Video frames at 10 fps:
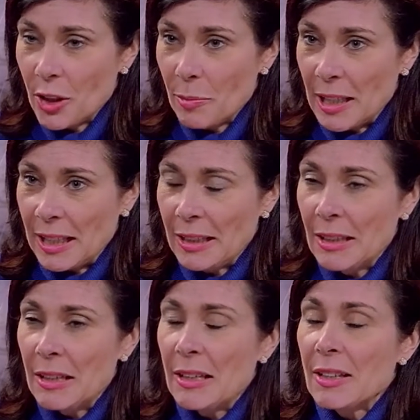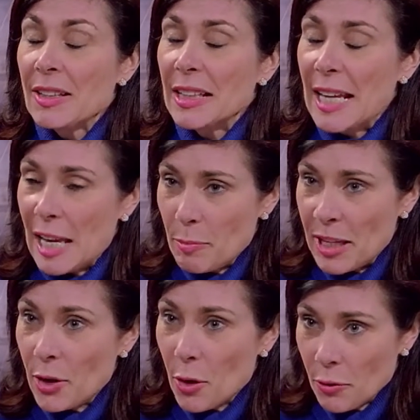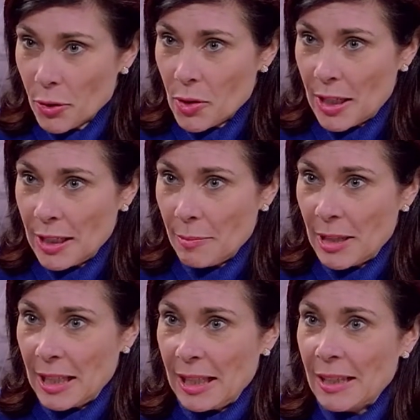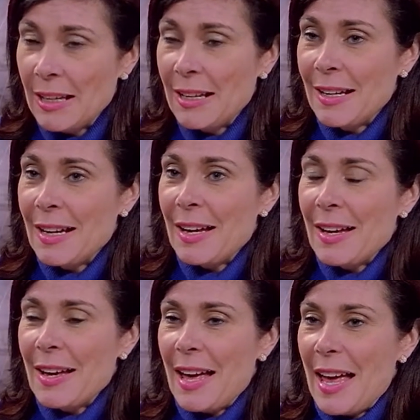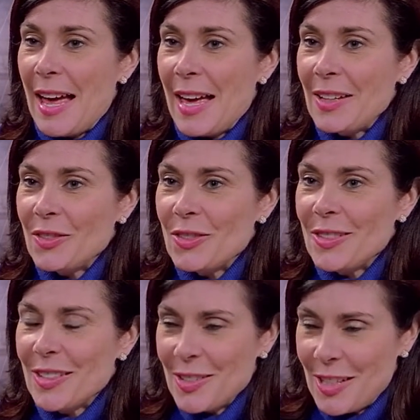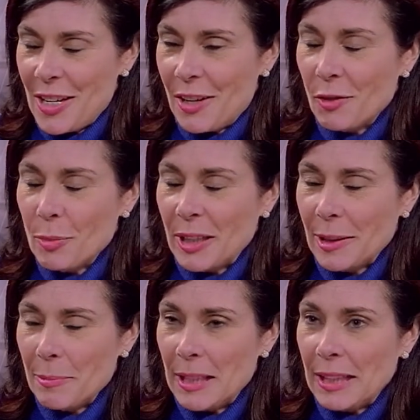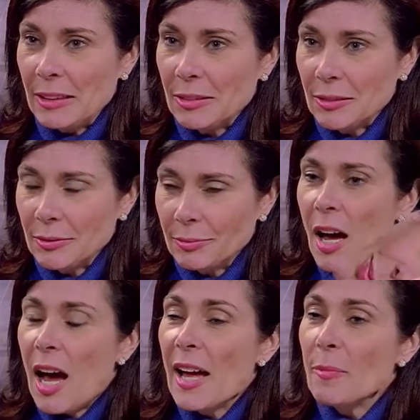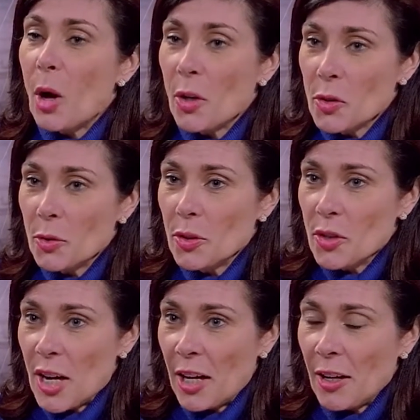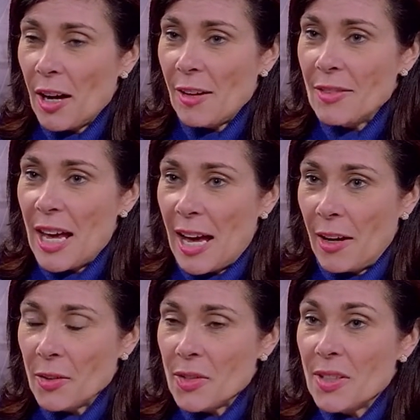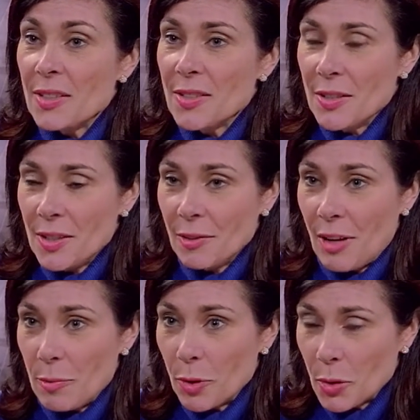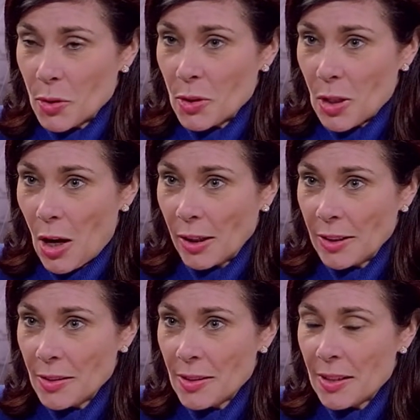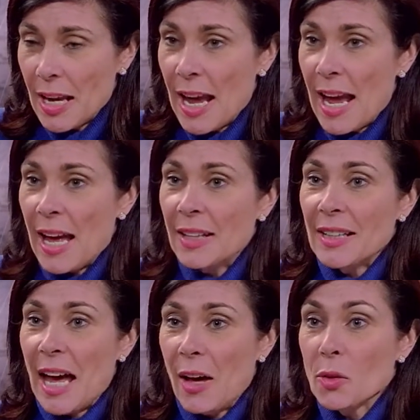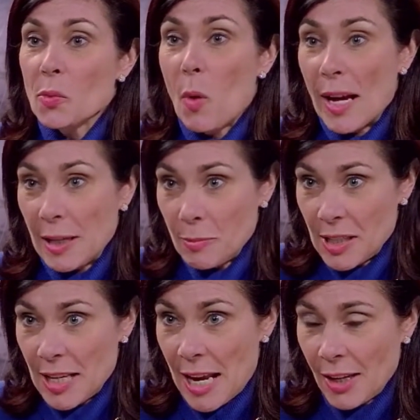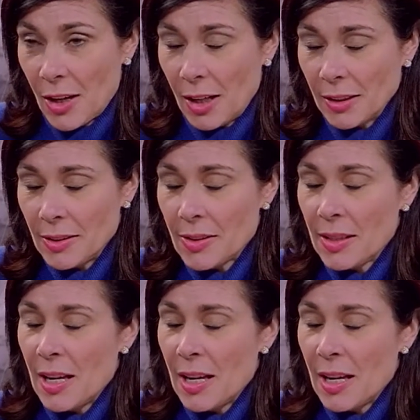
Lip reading: Committee, the Gaming Oversight Committee, and the State Government Committee. I'm also the chair of the House Cystic Fibrosis Caucus and the House YMCA Caucus,